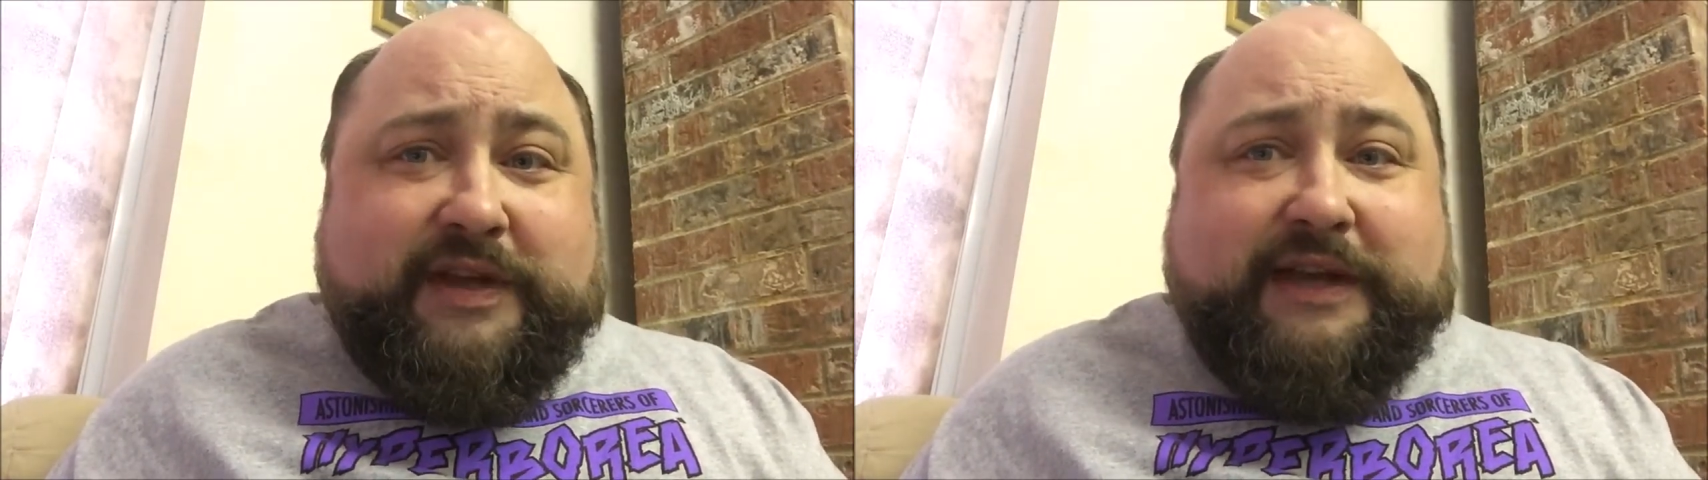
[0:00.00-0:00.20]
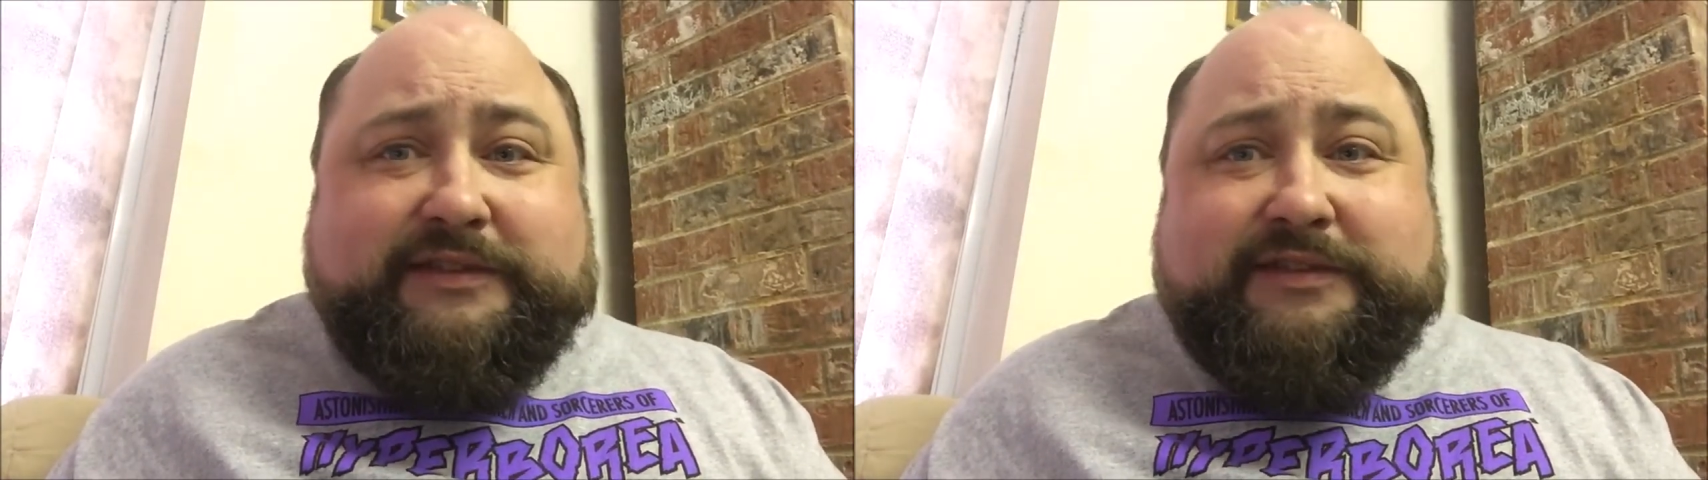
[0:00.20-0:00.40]

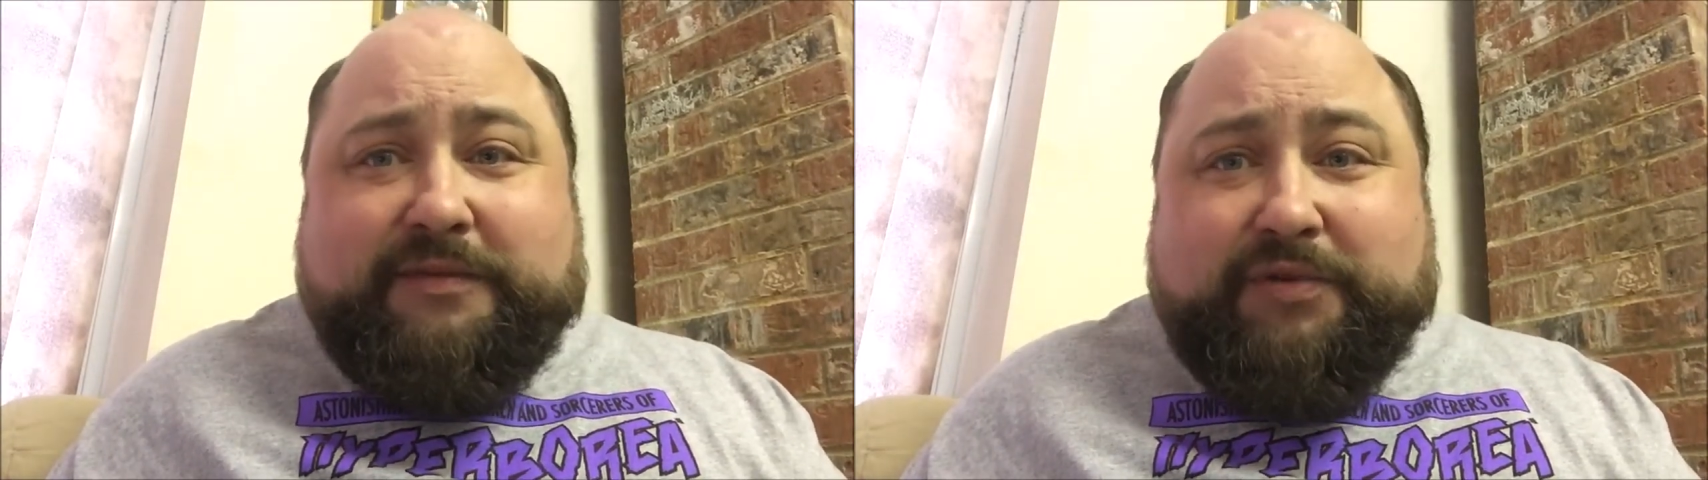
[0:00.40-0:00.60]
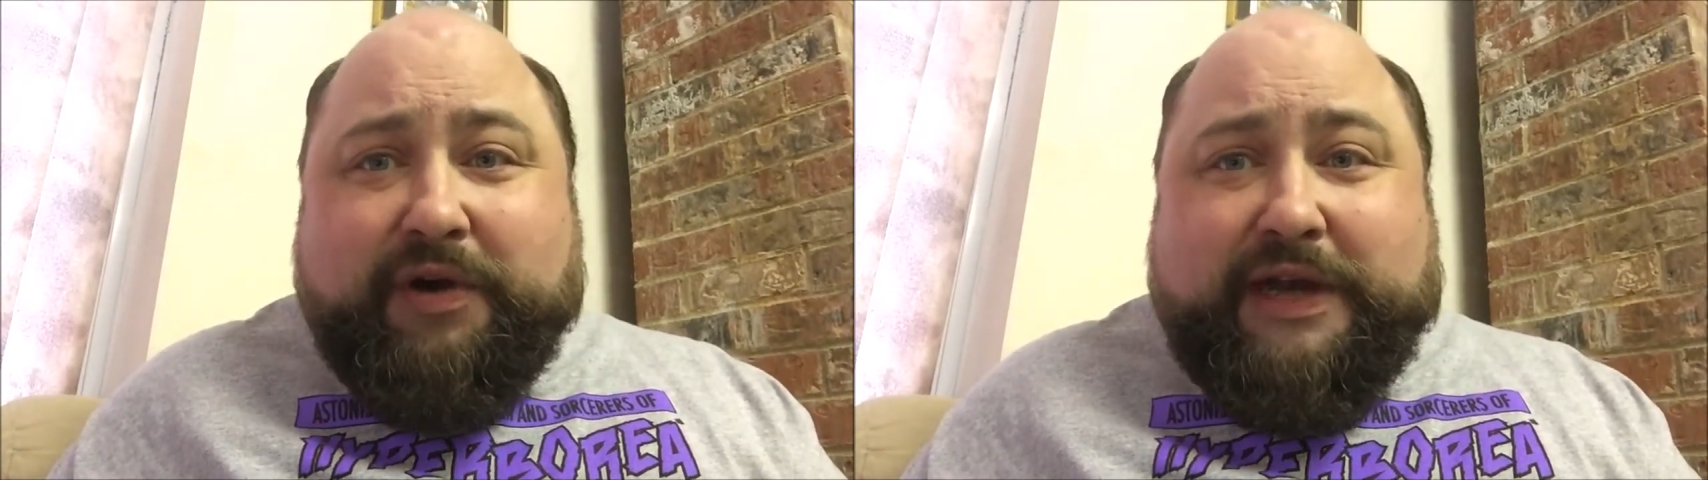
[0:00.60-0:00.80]
and
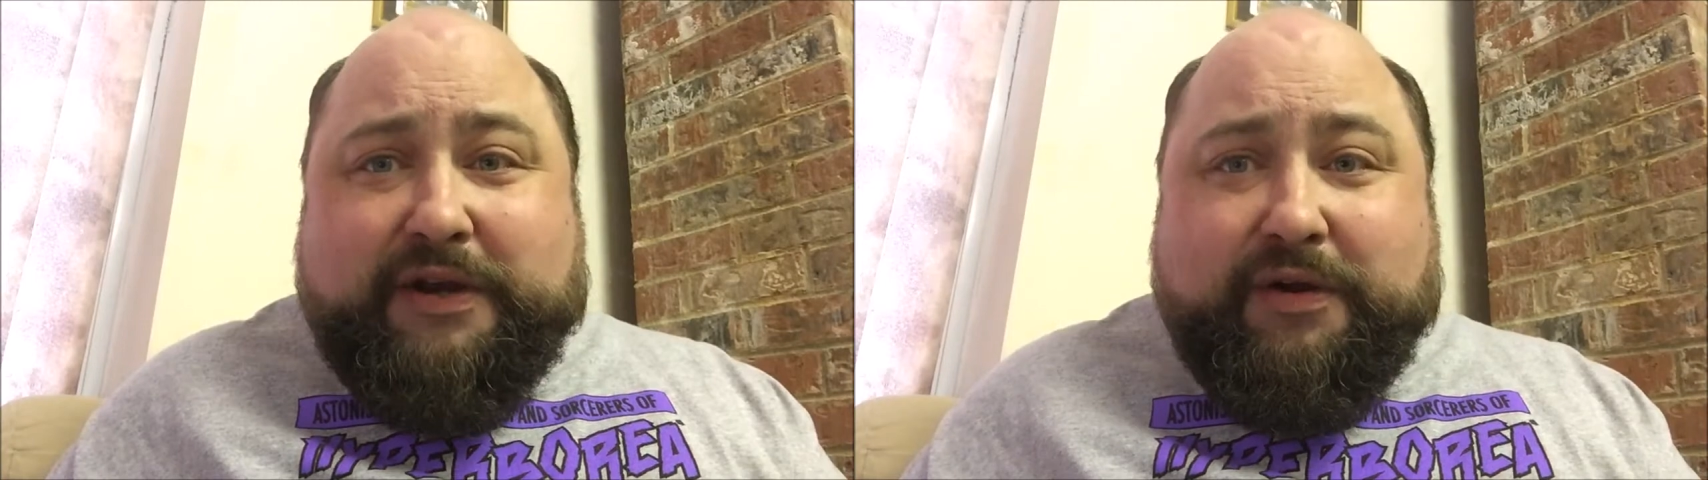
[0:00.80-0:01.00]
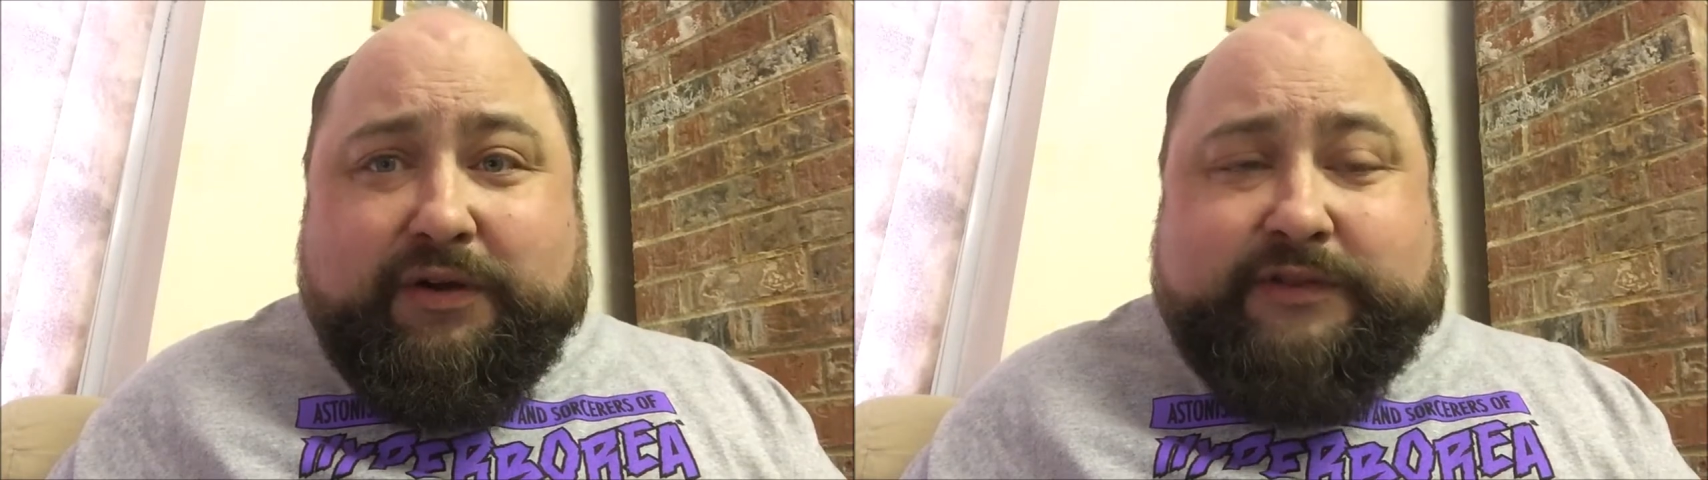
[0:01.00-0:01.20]
some
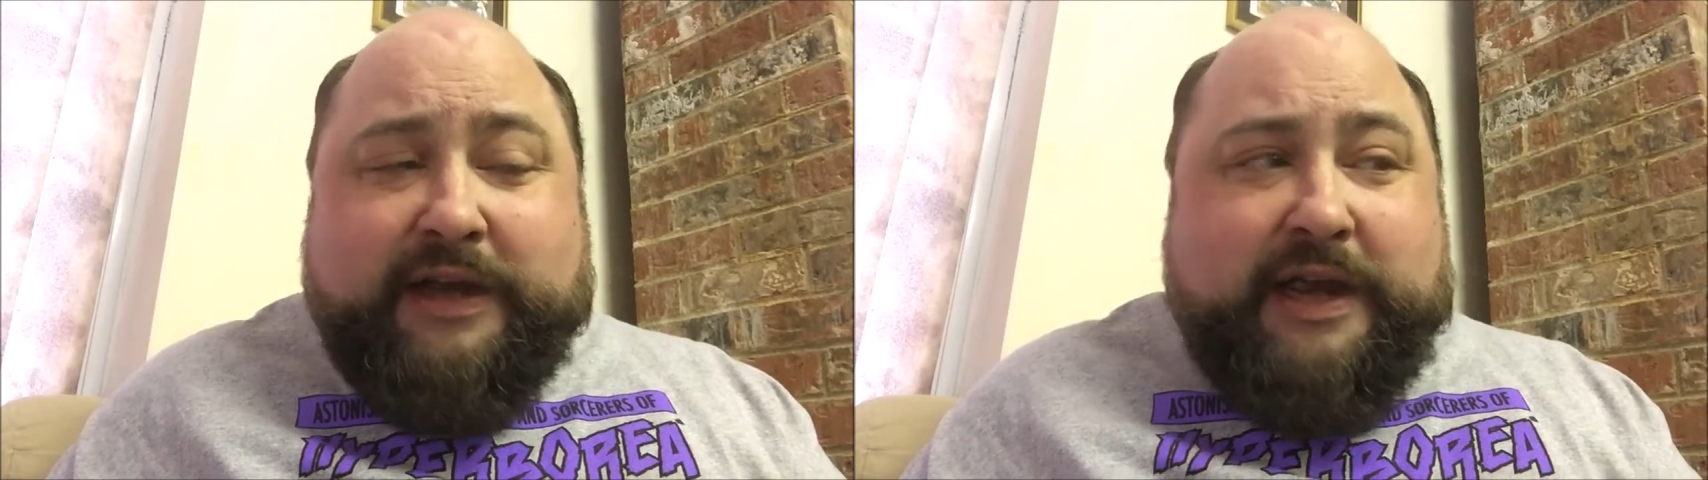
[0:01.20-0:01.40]
corridors